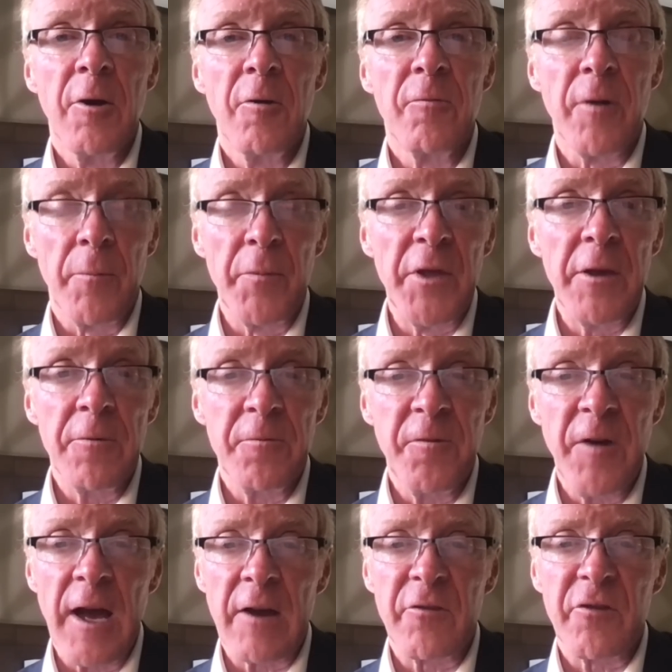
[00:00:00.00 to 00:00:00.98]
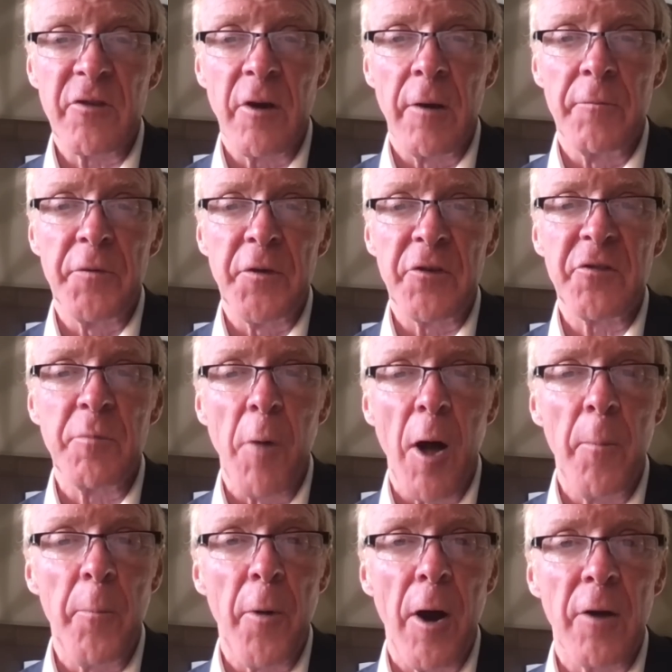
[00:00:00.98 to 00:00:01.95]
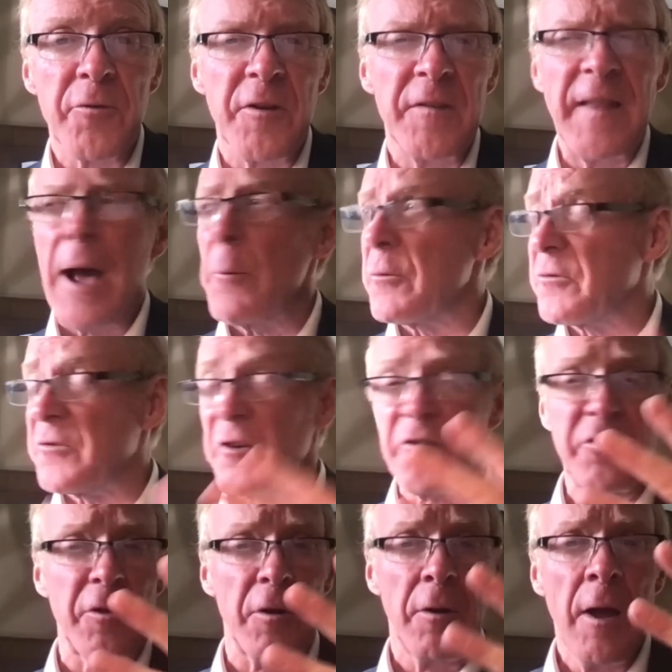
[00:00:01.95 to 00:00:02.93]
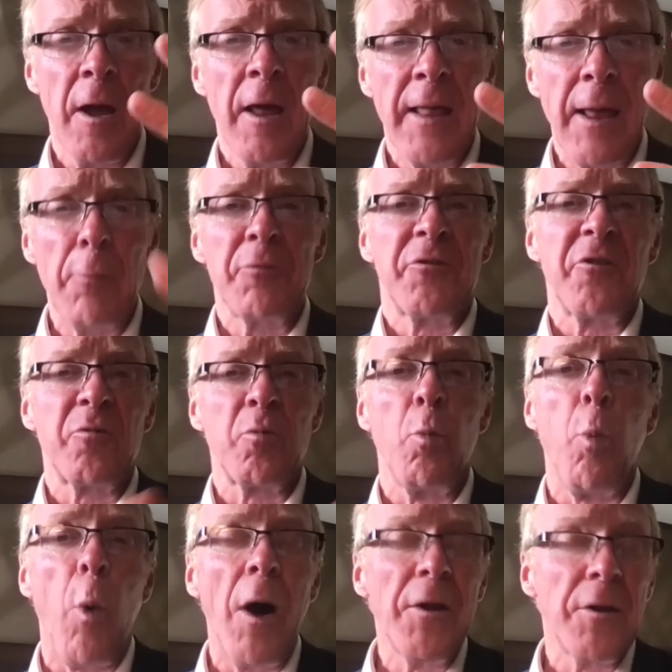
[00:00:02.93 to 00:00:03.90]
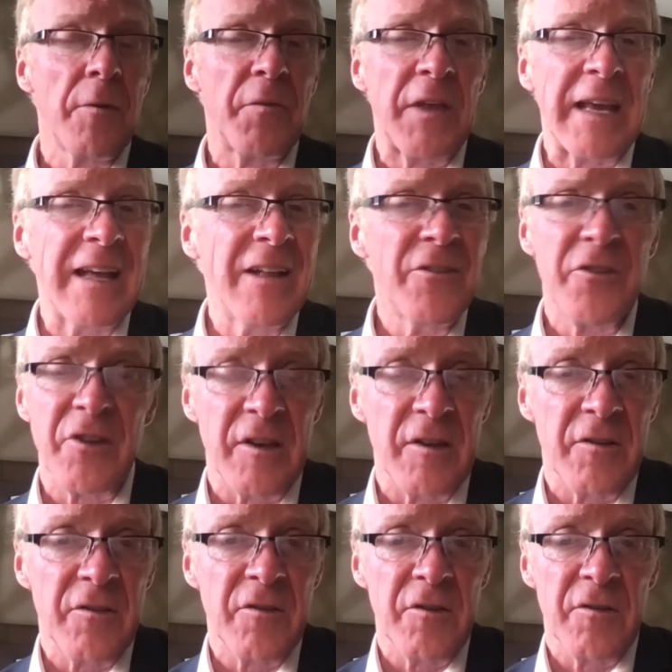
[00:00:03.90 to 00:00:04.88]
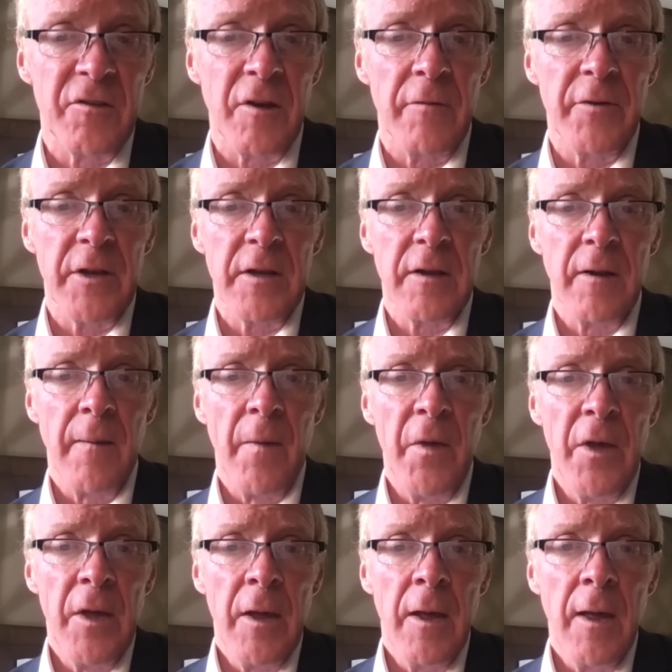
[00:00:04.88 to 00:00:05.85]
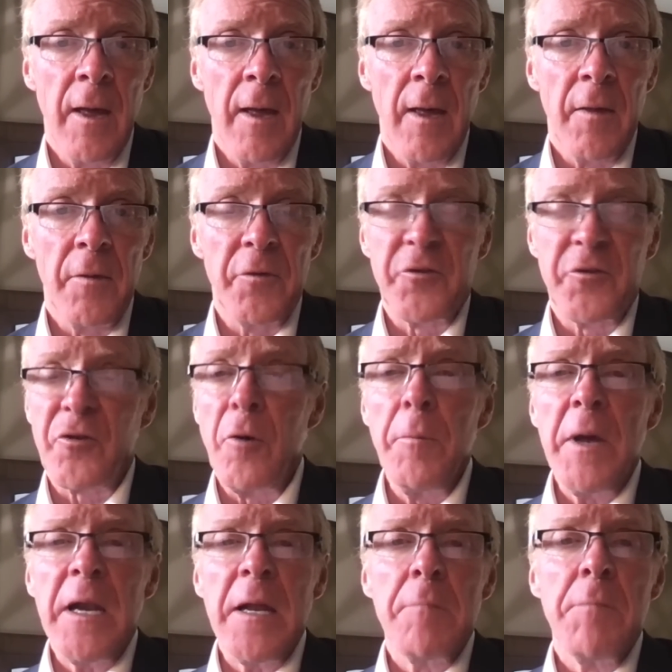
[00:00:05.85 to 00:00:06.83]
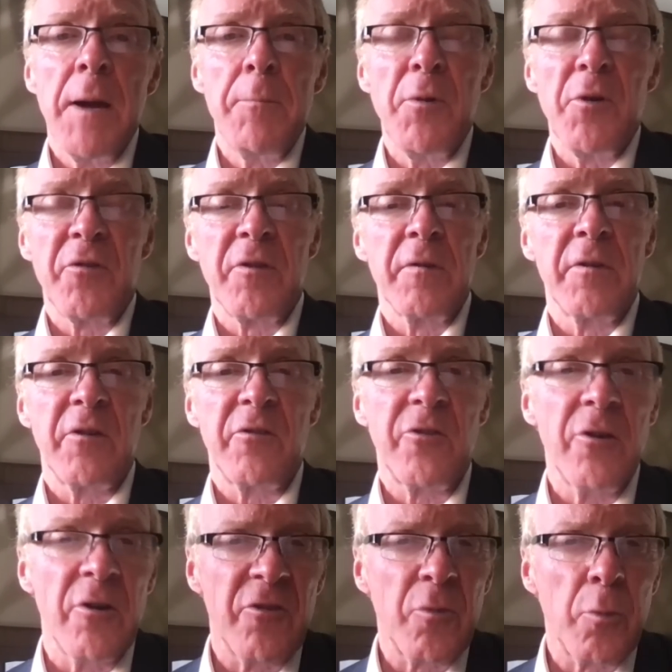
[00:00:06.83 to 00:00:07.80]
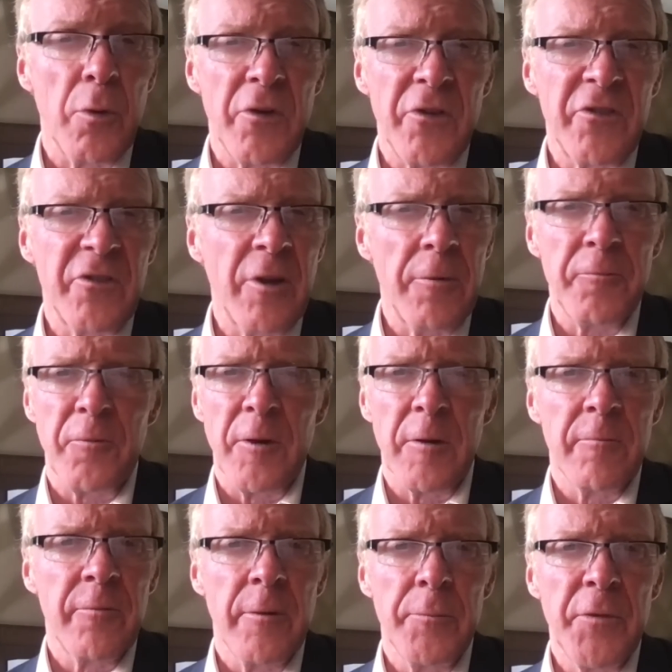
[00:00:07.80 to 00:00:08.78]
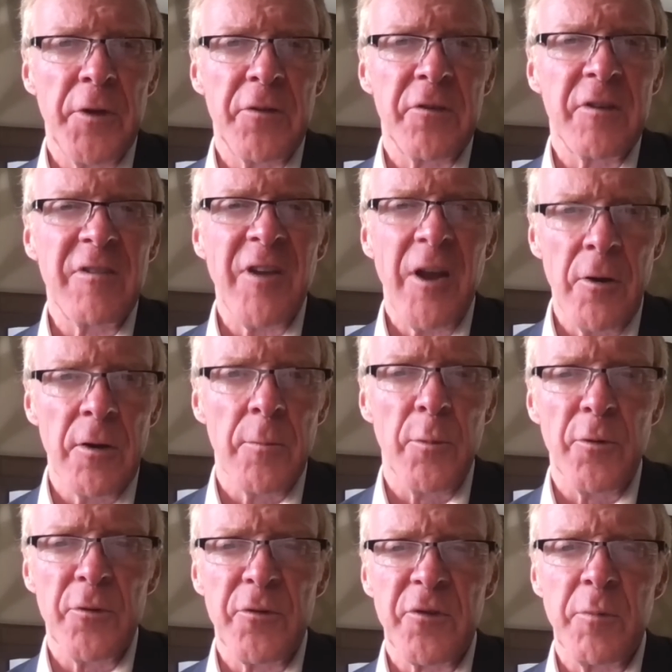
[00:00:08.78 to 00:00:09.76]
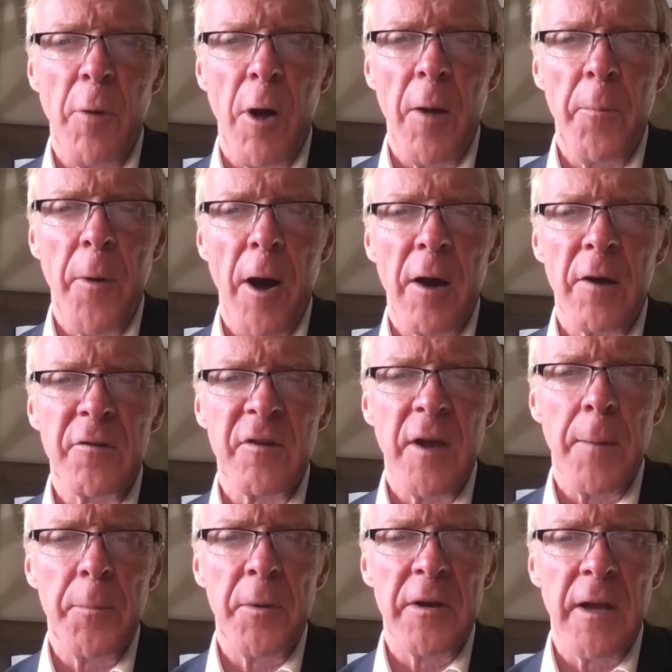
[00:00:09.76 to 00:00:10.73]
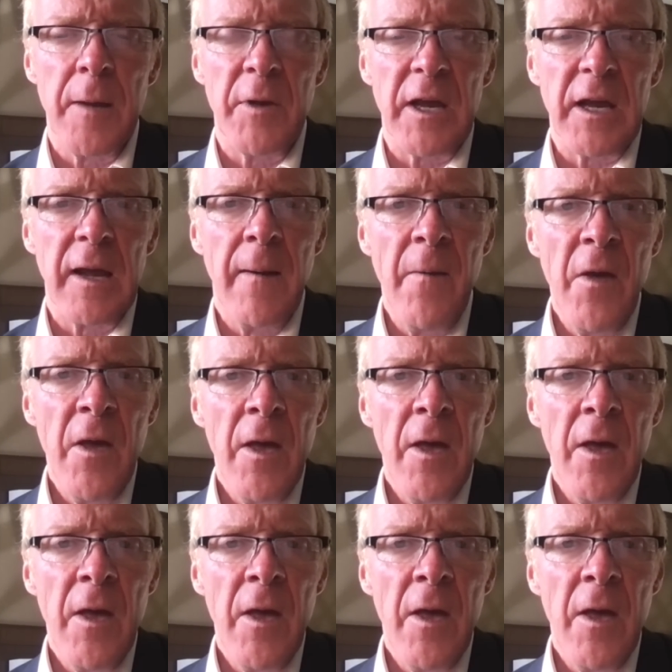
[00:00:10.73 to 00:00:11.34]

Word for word: from the effects of the smallpox. And that was just the that was just one of the incidences of it. So many members of the church were suffering from this terrible smallpox epidemic